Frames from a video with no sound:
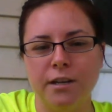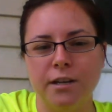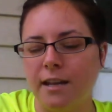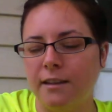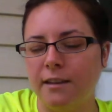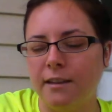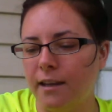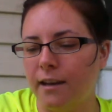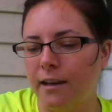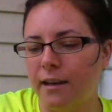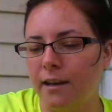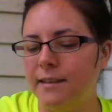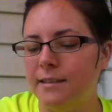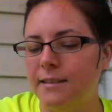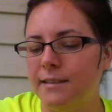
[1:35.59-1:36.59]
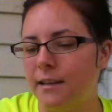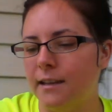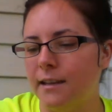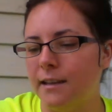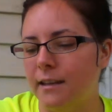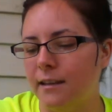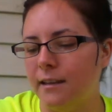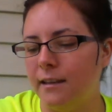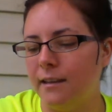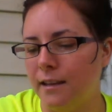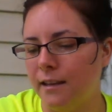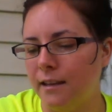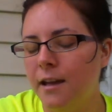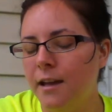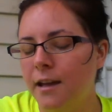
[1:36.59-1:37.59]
and then I stuck it in the